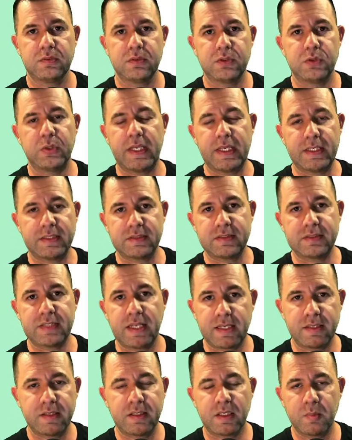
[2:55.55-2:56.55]
You can't
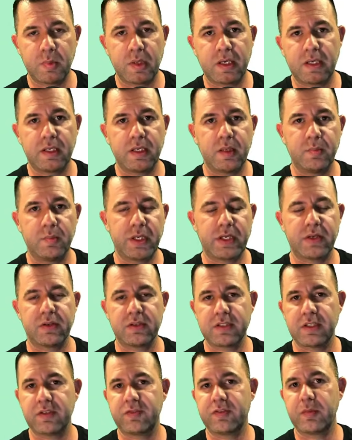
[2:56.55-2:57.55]
stand in a bucket and pick
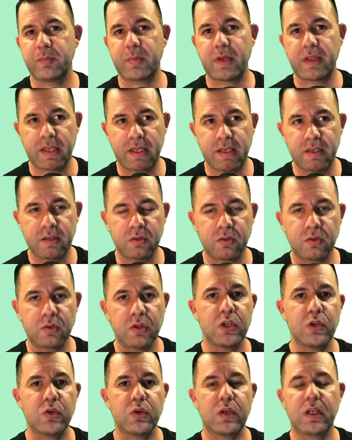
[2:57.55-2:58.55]
yourself up by the handle.
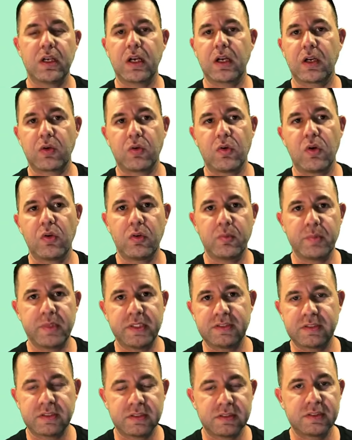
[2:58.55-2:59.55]
You cannot grow a
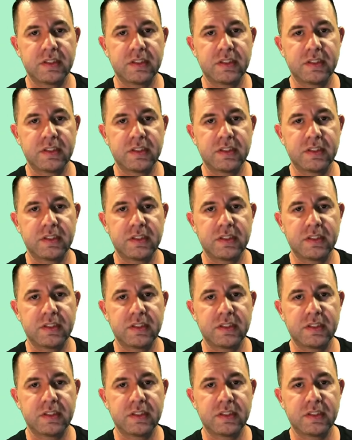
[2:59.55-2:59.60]
business